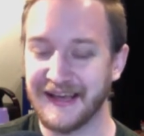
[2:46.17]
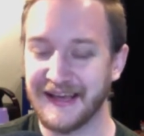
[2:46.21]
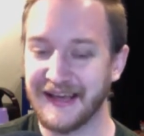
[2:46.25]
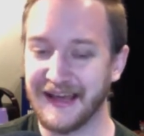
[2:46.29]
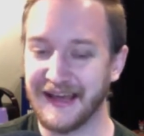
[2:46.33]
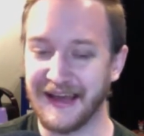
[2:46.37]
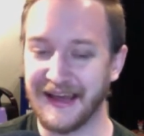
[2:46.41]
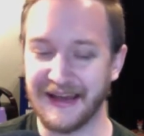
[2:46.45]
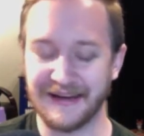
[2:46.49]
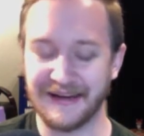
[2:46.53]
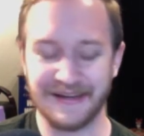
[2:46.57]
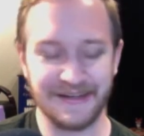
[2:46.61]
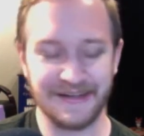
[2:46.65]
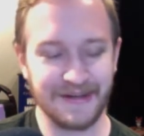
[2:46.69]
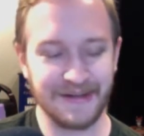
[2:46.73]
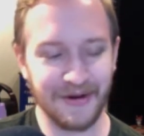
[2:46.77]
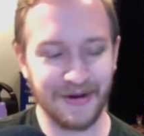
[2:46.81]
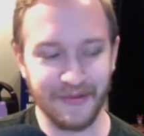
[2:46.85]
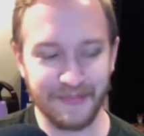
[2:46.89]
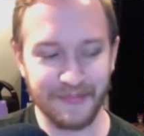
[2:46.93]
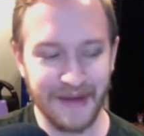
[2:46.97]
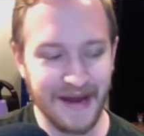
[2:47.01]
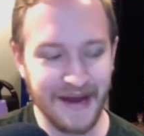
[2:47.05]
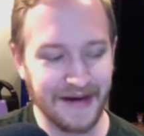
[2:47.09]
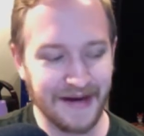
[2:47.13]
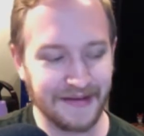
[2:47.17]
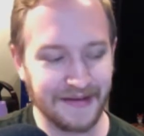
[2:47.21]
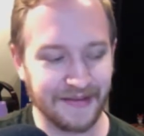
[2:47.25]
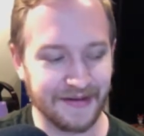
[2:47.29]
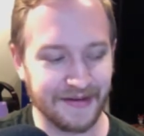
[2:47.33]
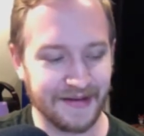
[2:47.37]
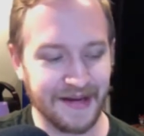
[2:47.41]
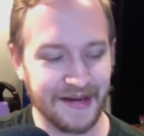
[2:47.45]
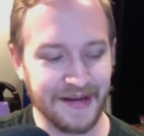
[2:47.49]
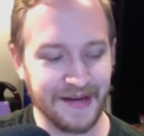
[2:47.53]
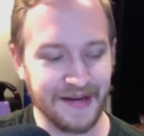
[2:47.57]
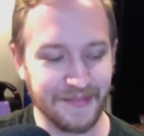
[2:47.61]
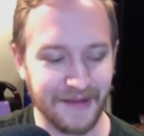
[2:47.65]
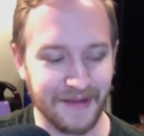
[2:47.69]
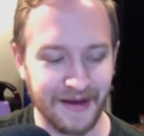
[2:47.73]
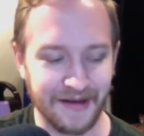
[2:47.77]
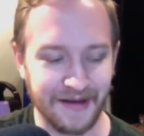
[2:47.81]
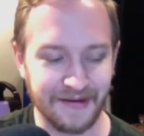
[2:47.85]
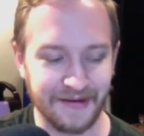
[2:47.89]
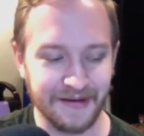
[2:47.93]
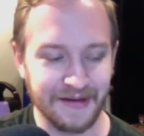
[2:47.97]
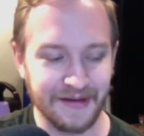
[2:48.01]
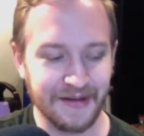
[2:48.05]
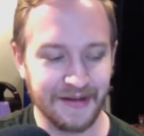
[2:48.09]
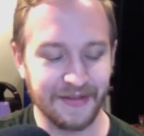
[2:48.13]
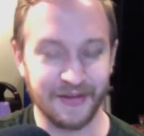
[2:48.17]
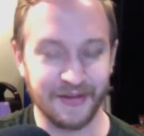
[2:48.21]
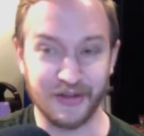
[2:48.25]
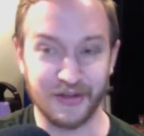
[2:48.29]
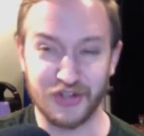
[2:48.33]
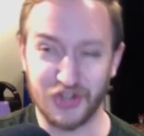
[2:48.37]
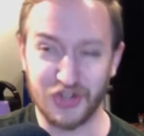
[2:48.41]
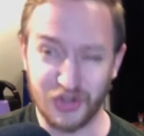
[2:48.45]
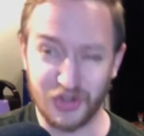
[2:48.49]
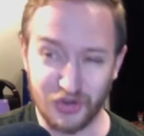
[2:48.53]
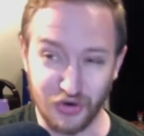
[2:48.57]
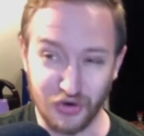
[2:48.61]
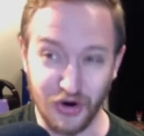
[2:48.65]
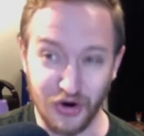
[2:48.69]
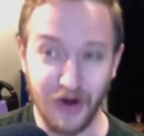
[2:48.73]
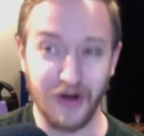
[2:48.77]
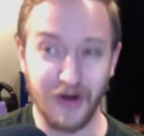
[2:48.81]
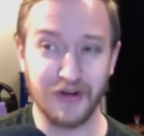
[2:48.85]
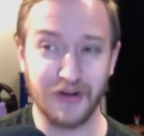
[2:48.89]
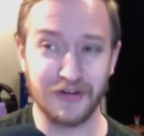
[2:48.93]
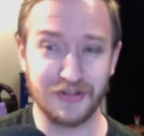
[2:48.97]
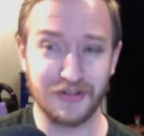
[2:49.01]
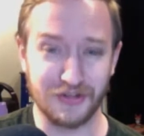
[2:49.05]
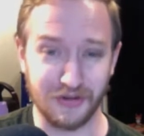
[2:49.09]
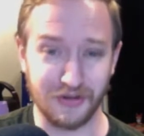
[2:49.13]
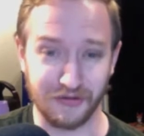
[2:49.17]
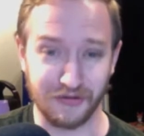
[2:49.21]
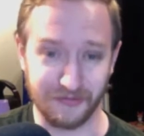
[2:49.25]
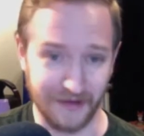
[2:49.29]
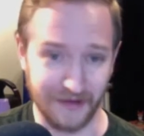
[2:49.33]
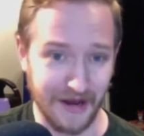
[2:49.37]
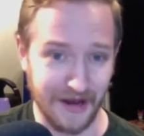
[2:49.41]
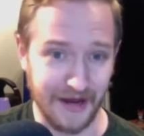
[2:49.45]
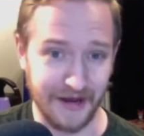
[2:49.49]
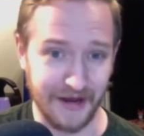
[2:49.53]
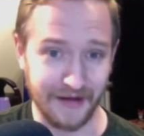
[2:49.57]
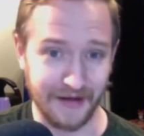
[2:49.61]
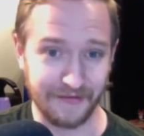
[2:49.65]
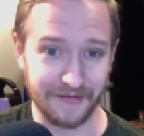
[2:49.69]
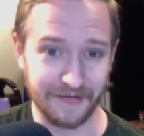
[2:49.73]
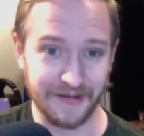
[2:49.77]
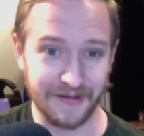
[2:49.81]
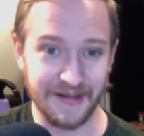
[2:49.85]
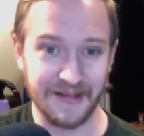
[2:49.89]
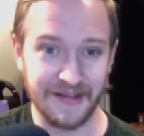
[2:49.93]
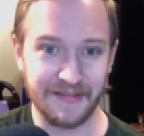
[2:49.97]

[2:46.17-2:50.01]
And you know, back in the day, man, the strong survived.